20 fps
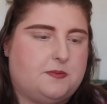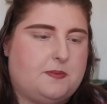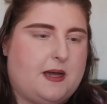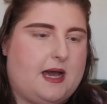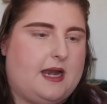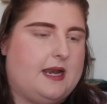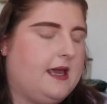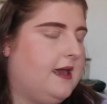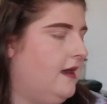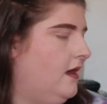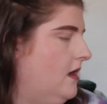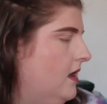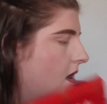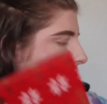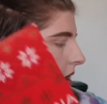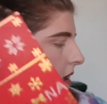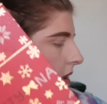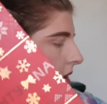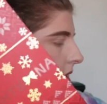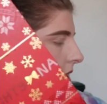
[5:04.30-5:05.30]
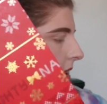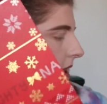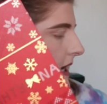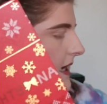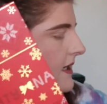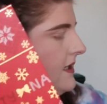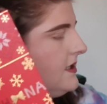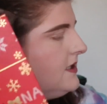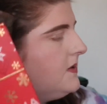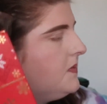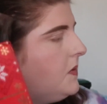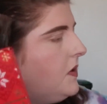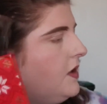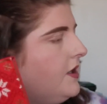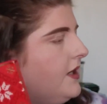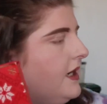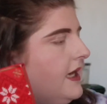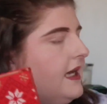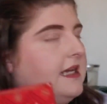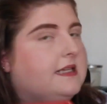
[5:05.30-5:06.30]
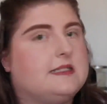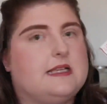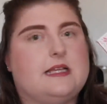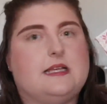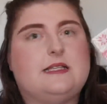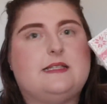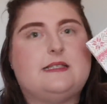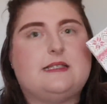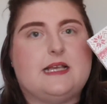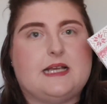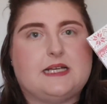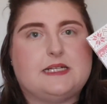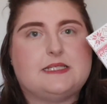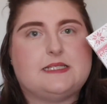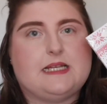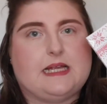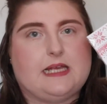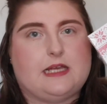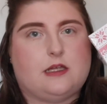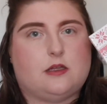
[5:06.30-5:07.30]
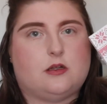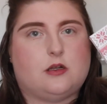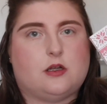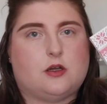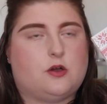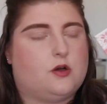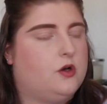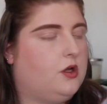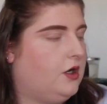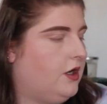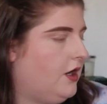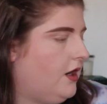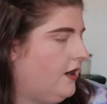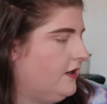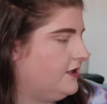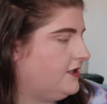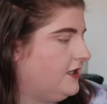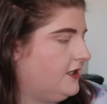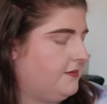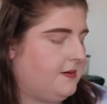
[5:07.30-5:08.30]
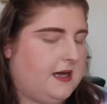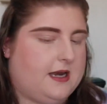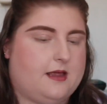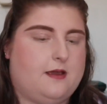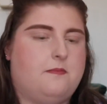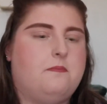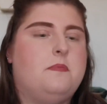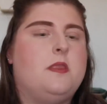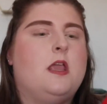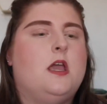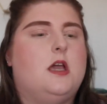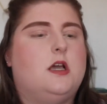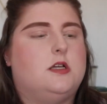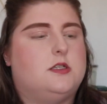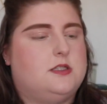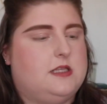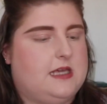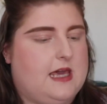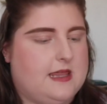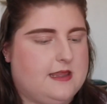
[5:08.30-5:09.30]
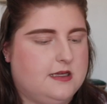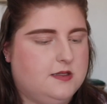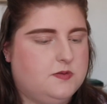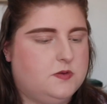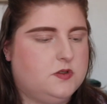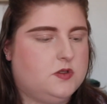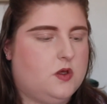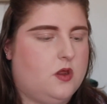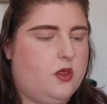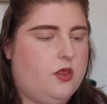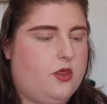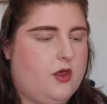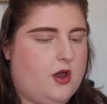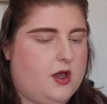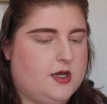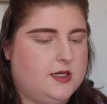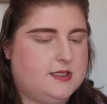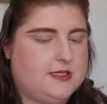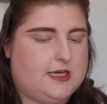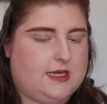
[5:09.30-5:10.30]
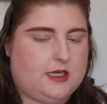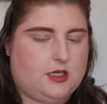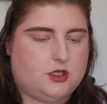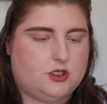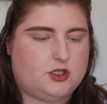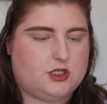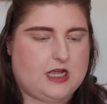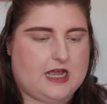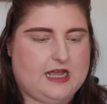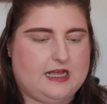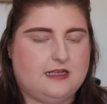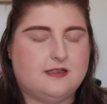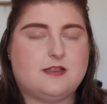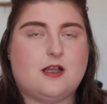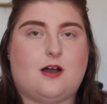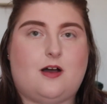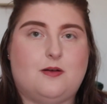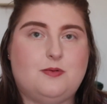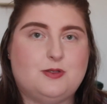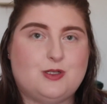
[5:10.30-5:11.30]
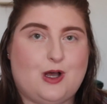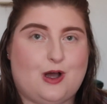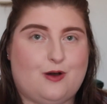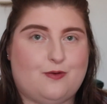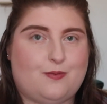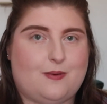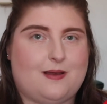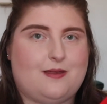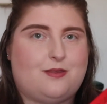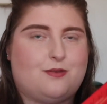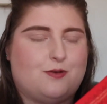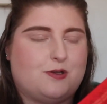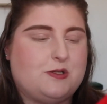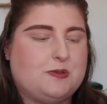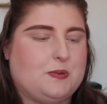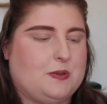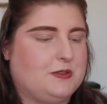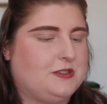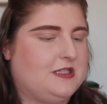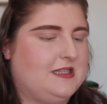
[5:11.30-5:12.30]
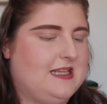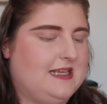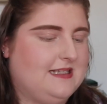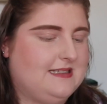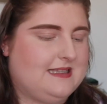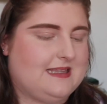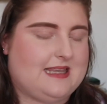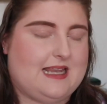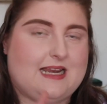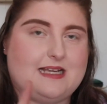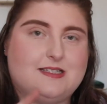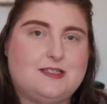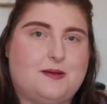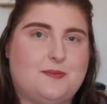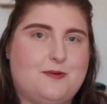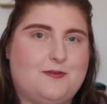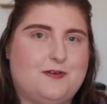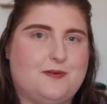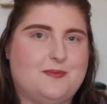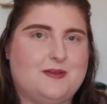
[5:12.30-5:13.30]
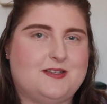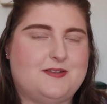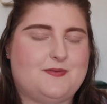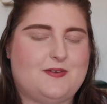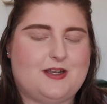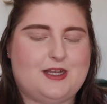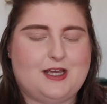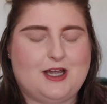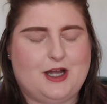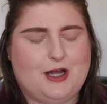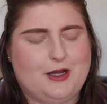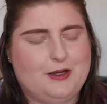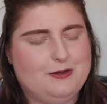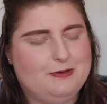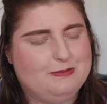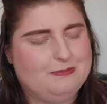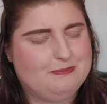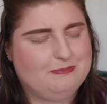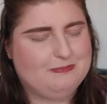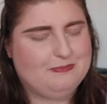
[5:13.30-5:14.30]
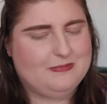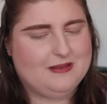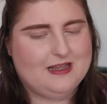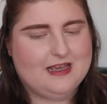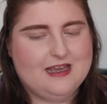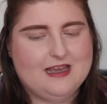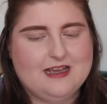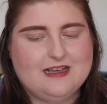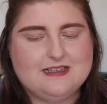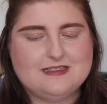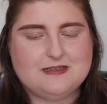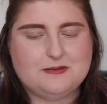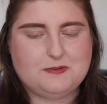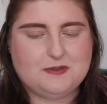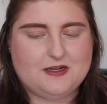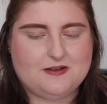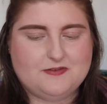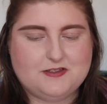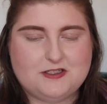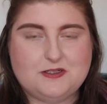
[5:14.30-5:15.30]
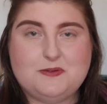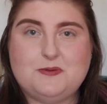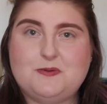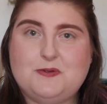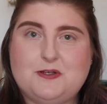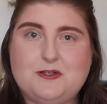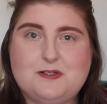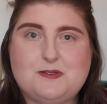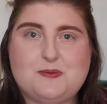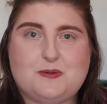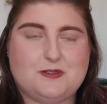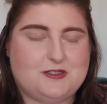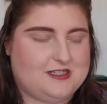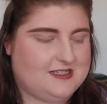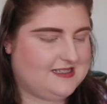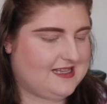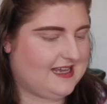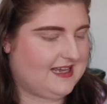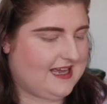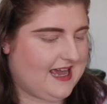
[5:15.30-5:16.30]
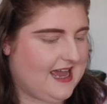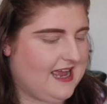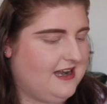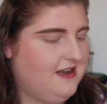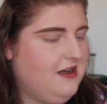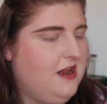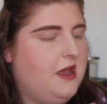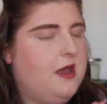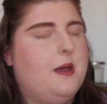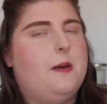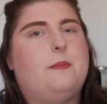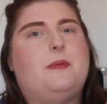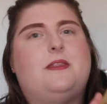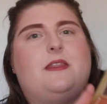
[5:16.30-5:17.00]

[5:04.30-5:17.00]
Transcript: palette. This one is a 16 colour eyeshadow palette. So yeah, this one's got 30 shades. I was halfway through swatching this the last time I filmed this video. because I'm gonna have to do all those swatches again. But